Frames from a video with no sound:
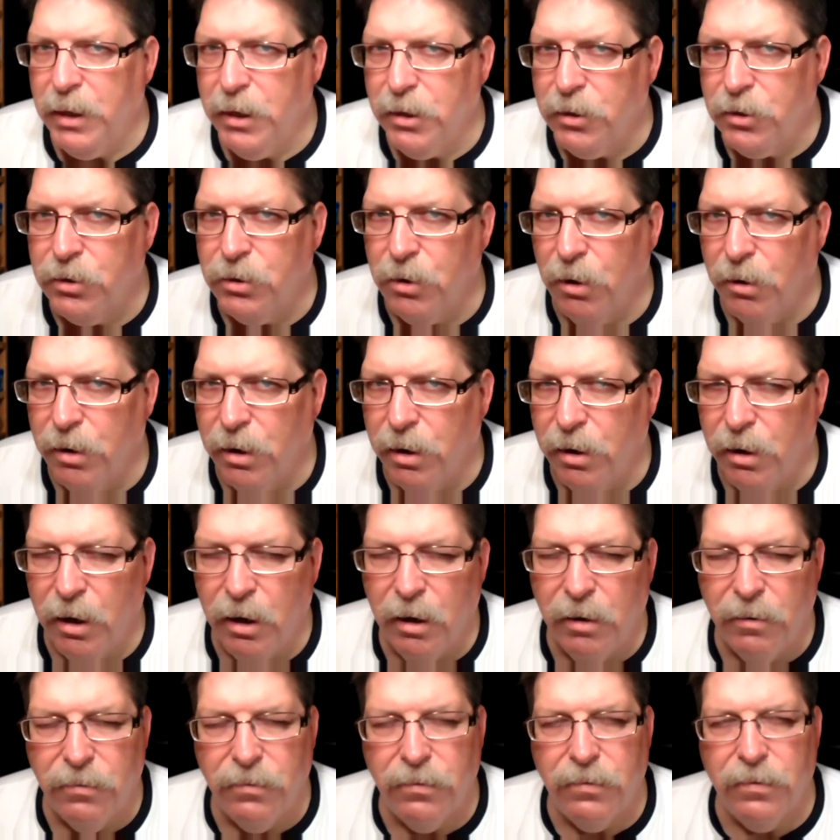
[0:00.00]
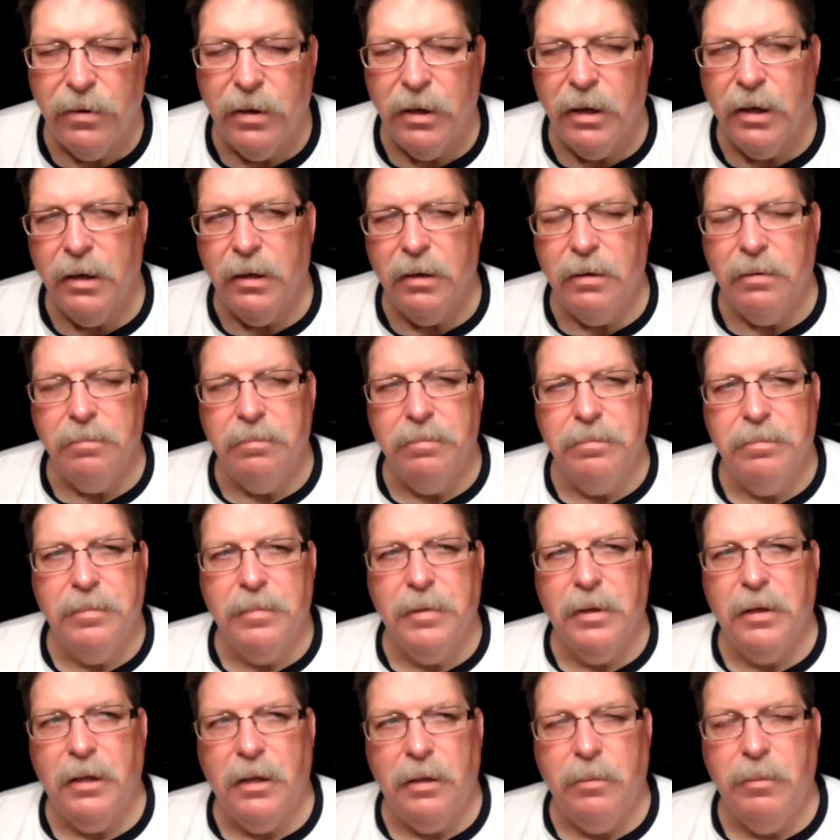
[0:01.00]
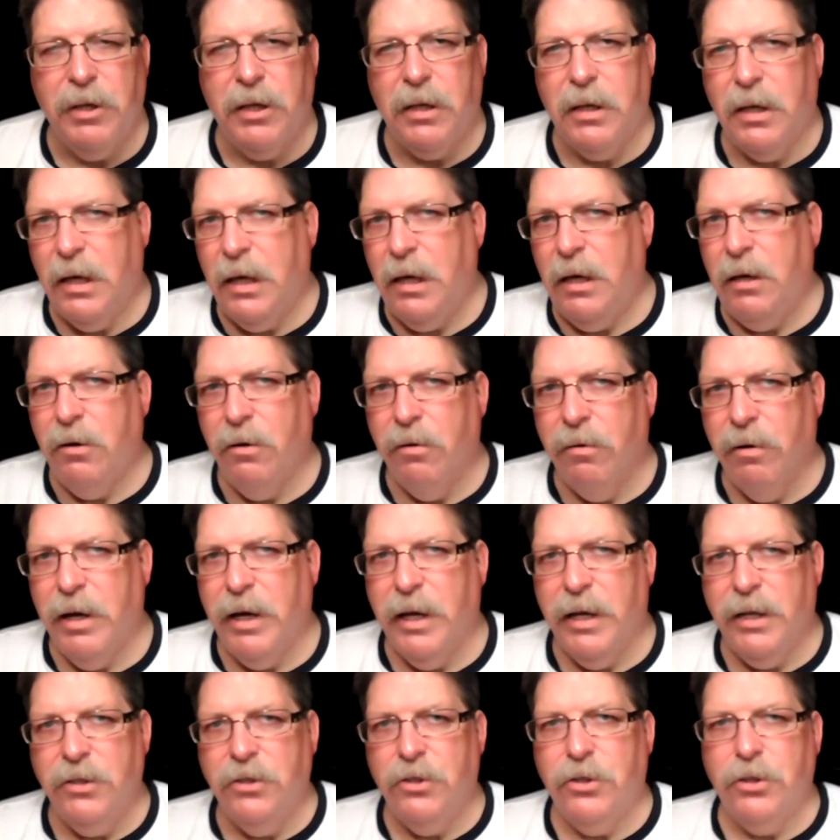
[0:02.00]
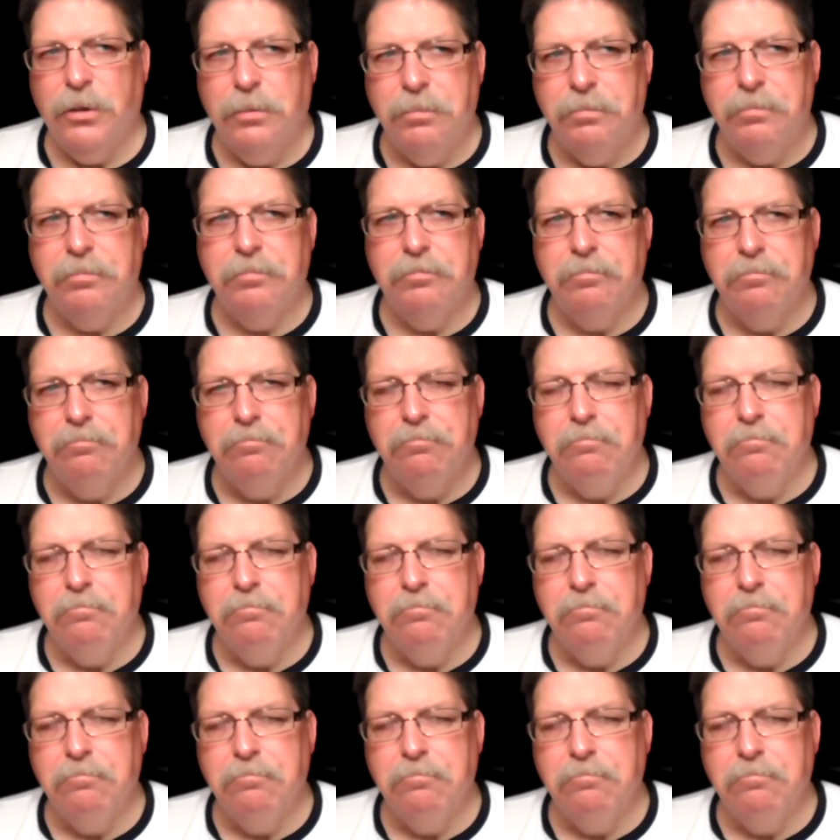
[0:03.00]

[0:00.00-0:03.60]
could be it started off a little bit keener edge.